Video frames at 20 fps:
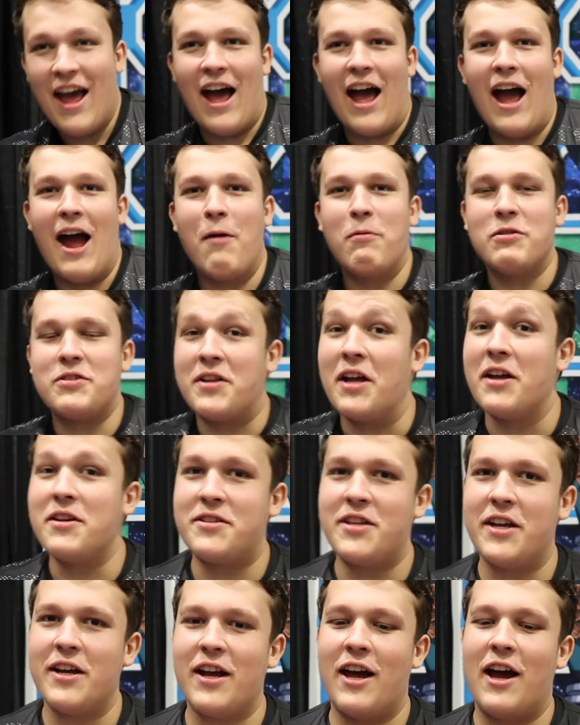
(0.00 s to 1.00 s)
I was
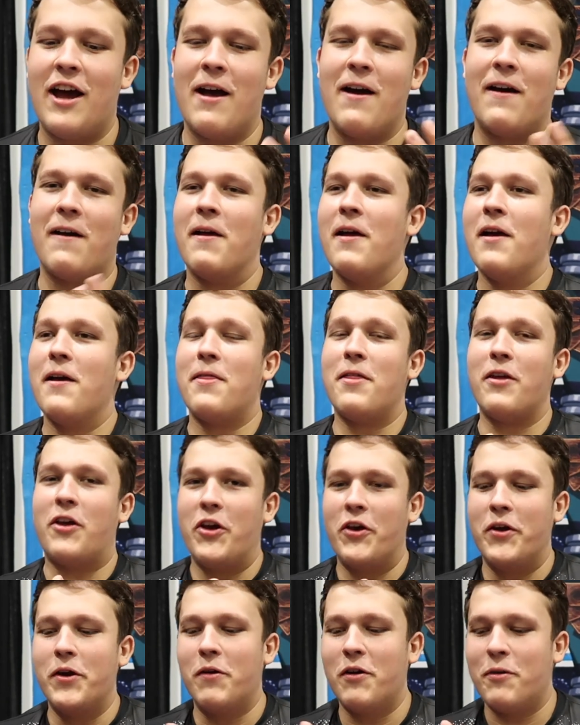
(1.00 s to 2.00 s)
testing the
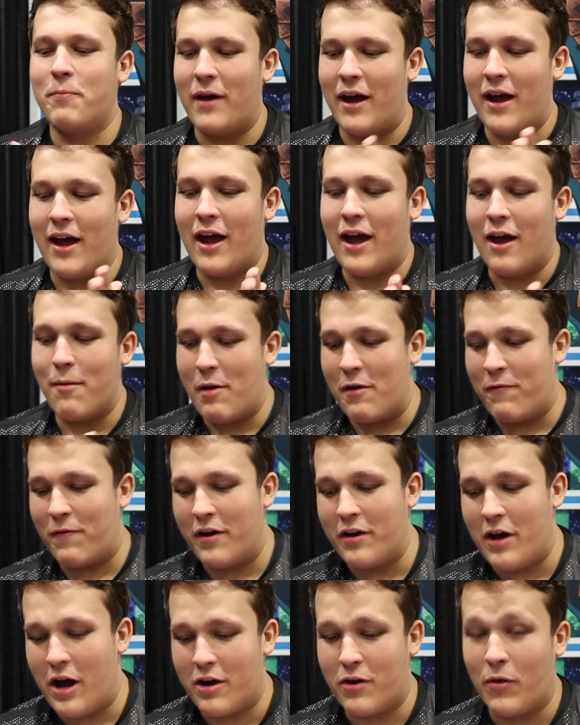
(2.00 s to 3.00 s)
goo with my
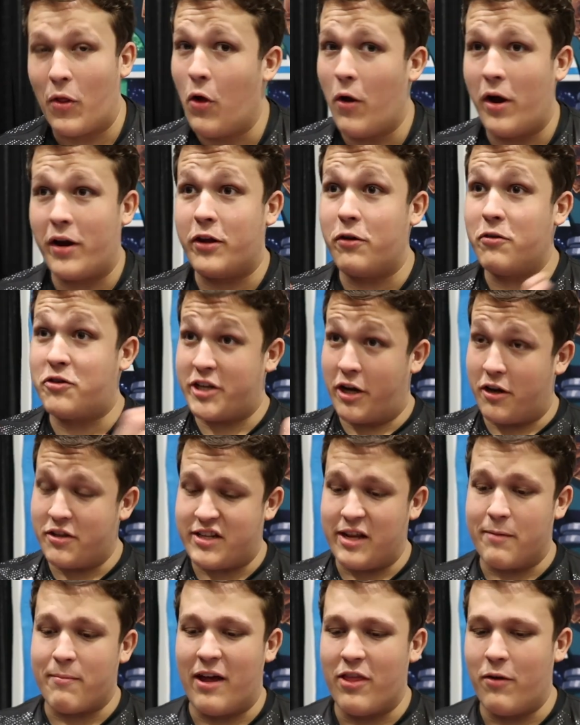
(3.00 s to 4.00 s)
friend Hunter Lloyd. Huge shout out
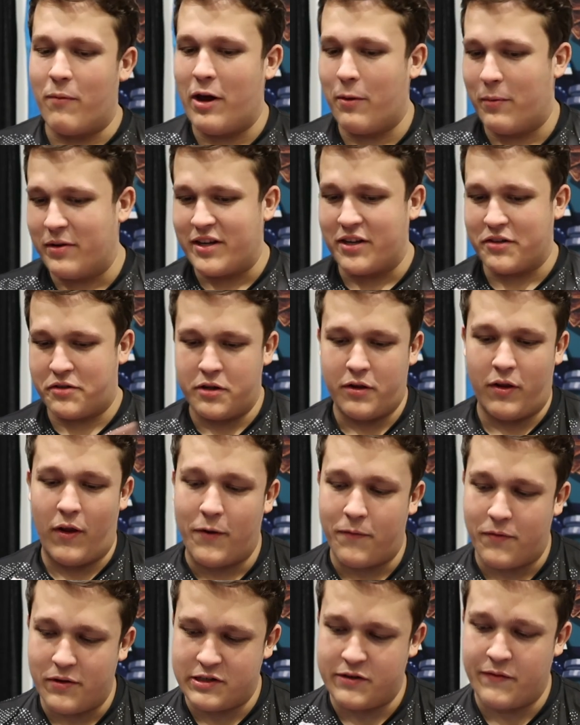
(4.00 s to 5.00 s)
to him, by the way. We tested a
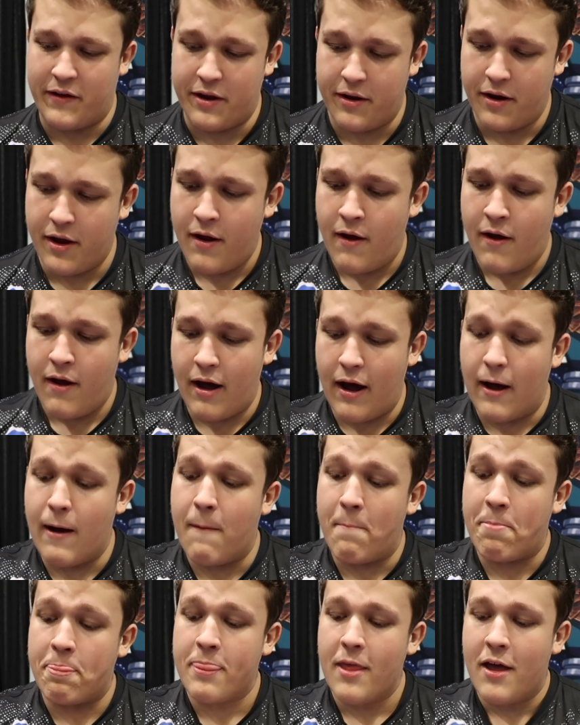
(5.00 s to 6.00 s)
lot for this event.
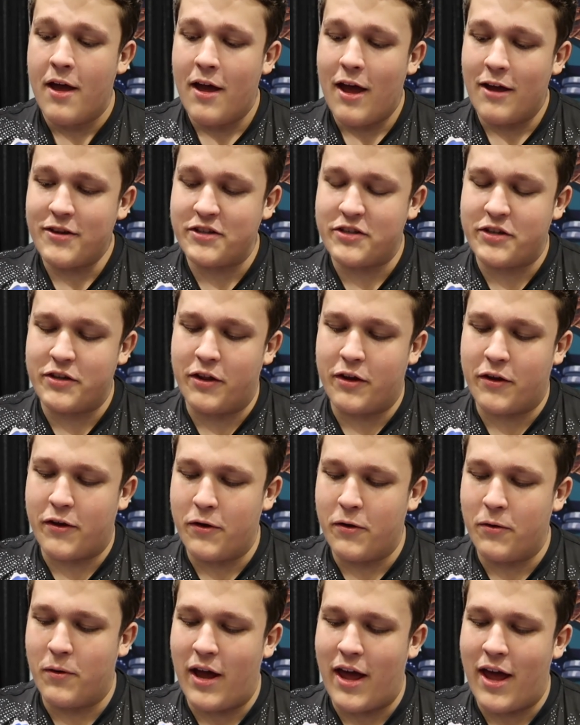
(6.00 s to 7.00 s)
Testing the
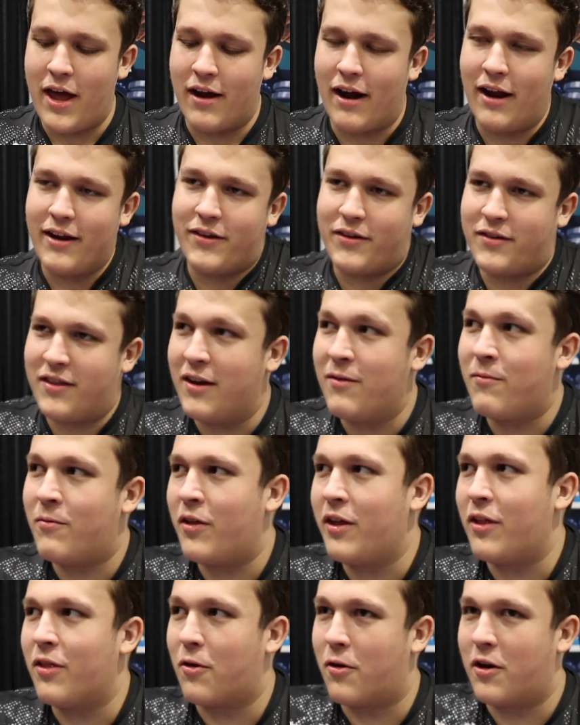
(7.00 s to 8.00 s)
goo, and I didn't
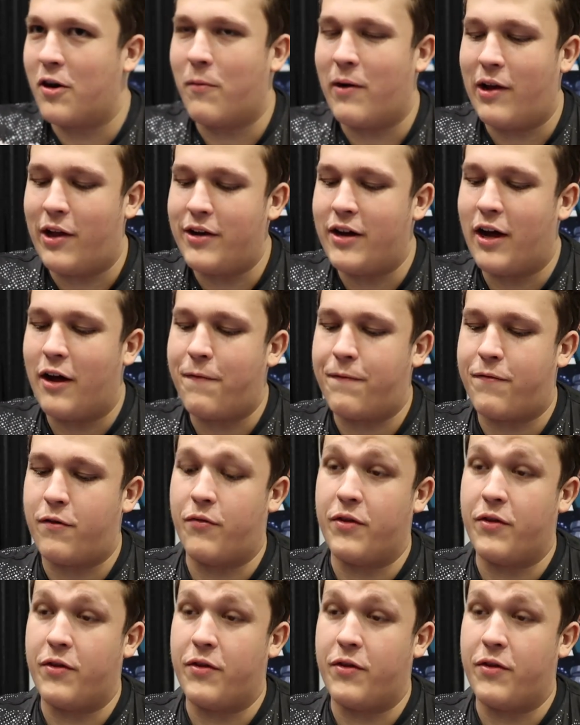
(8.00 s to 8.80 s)
really learn it well enough for